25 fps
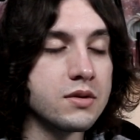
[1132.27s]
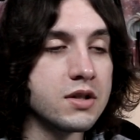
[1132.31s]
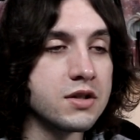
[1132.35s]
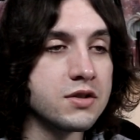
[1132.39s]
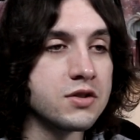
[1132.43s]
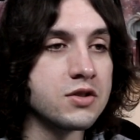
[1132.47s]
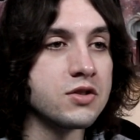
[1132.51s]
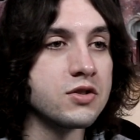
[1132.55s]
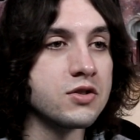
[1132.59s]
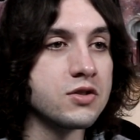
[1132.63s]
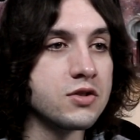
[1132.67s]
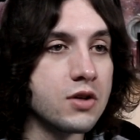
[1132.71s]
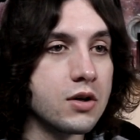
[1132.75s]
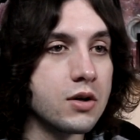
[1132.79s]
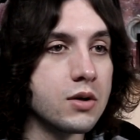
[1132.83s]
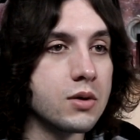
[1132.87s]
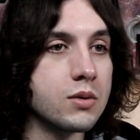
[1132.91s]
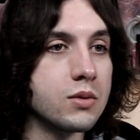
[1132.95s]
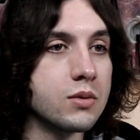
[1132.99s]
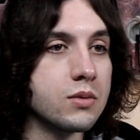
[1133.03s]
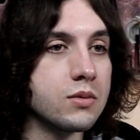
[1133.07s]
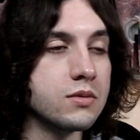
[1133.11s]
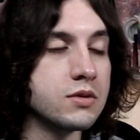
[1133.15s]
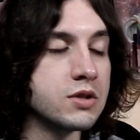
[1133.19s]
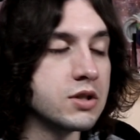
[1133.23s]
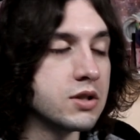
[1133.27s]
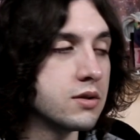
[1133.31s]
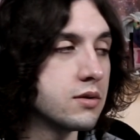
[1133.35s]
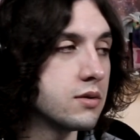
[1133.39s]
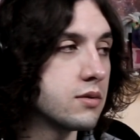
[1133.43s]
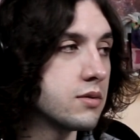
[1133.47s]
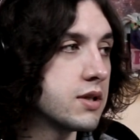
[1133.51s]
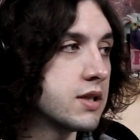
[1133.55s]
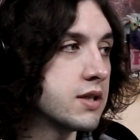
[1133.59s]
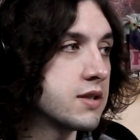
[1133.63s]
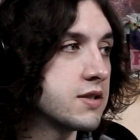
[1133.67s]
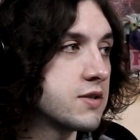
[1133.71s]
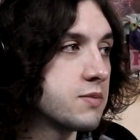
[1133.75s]
is so... Dude,
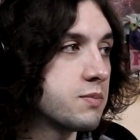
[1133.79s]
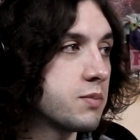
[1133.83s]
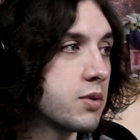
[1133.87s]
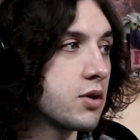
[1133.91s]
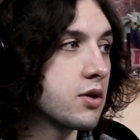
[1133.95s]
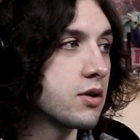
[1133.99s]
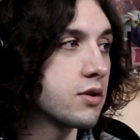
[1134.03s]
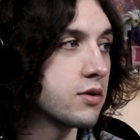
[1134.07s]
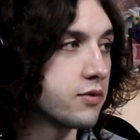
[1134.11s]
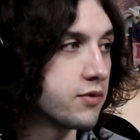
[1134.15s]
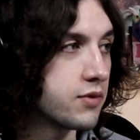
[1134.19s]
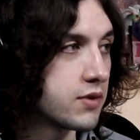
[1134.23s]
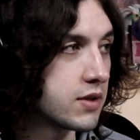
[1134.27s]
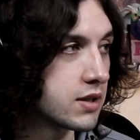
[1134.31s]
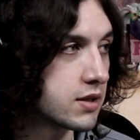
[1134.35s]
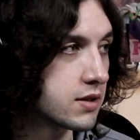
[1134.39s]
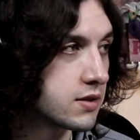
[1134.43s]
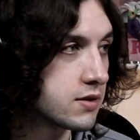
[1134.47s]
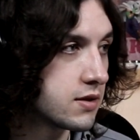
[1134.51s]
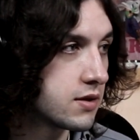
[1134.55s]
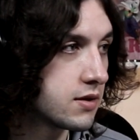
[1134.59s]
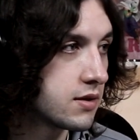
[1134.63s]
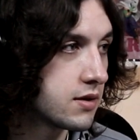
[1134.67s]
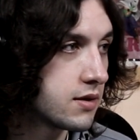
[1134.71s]
it's perfect.